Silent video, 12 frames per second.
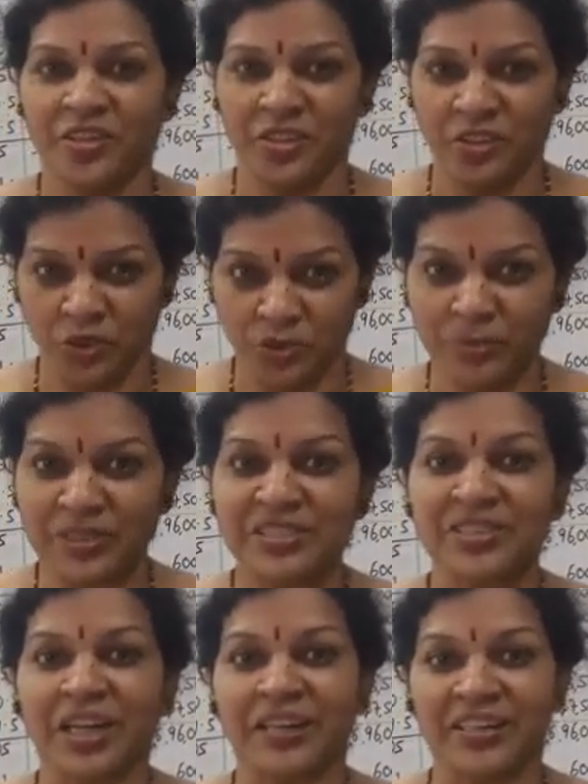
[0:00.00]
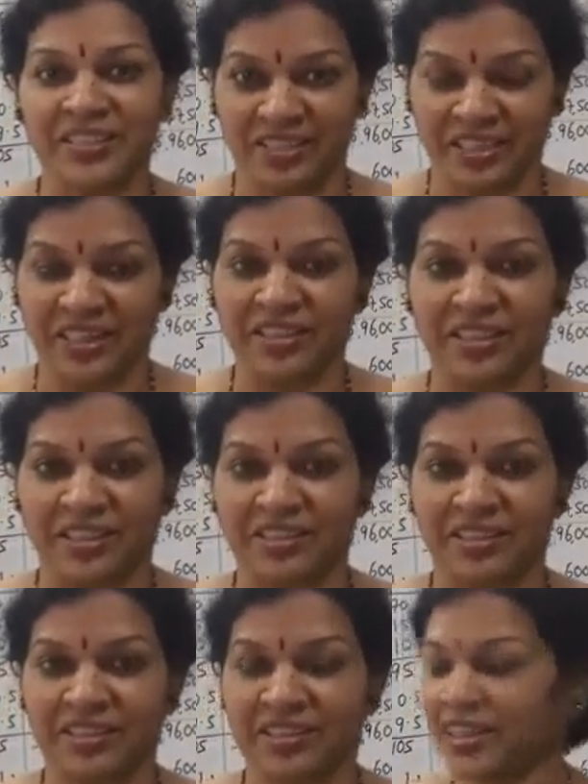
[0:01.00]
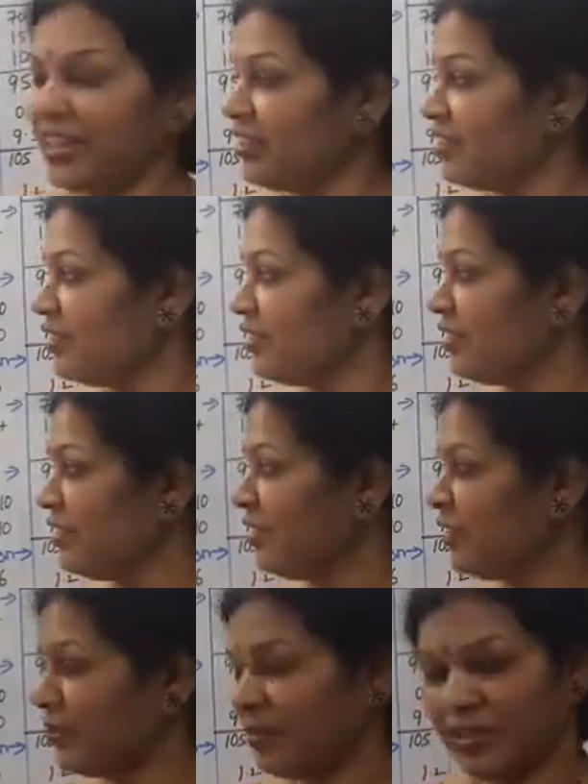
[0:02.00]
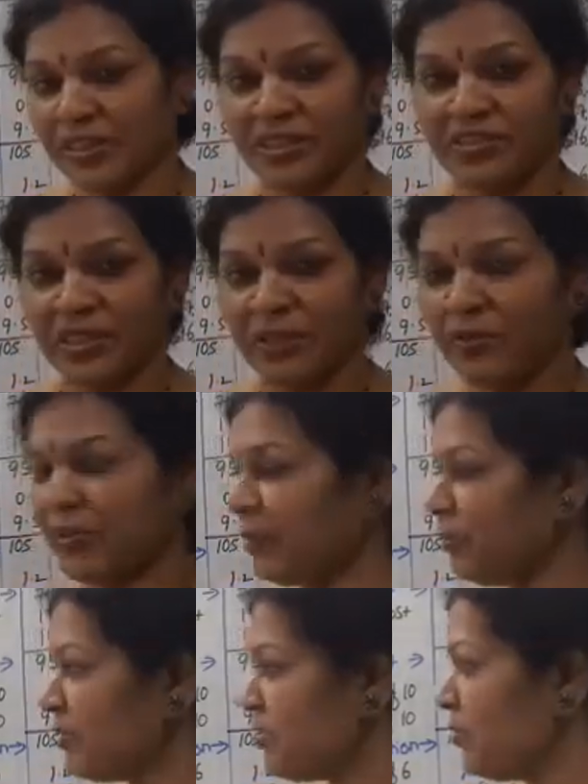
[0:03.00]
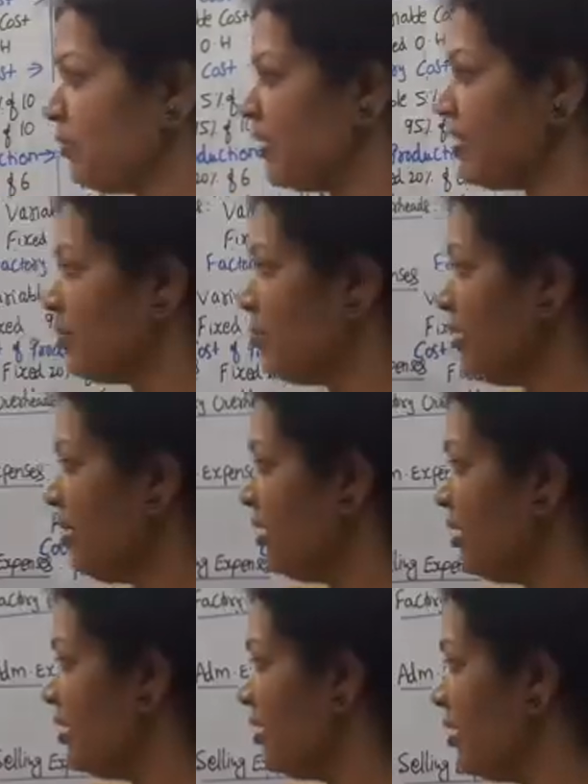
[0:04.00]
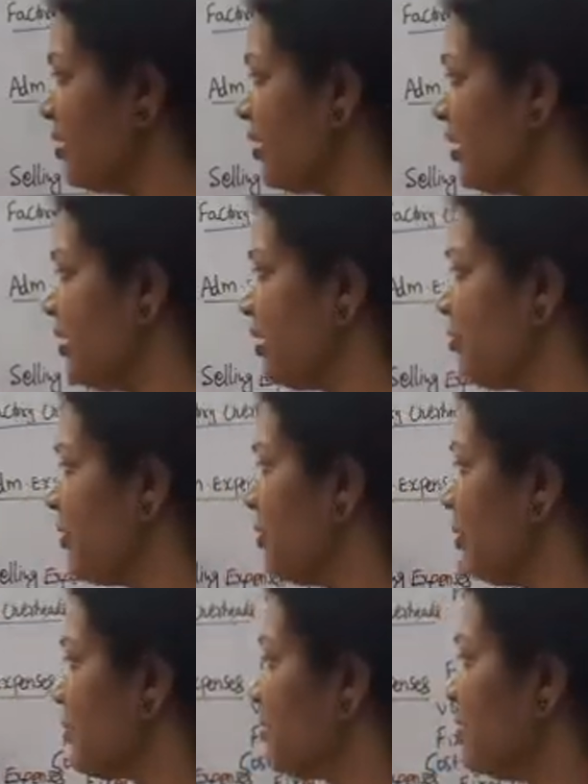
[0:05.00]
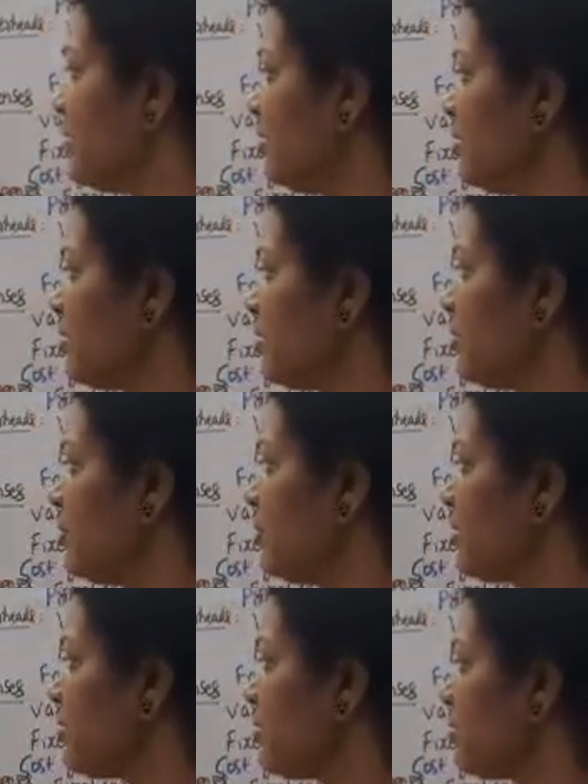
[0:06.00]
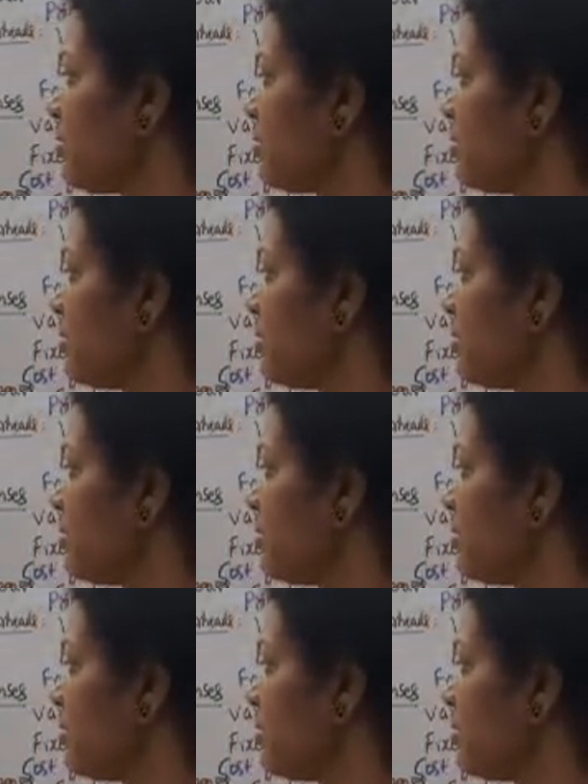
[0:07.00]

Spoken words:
You must understand that, right? When they are saying 5% variable, 95% is fixed.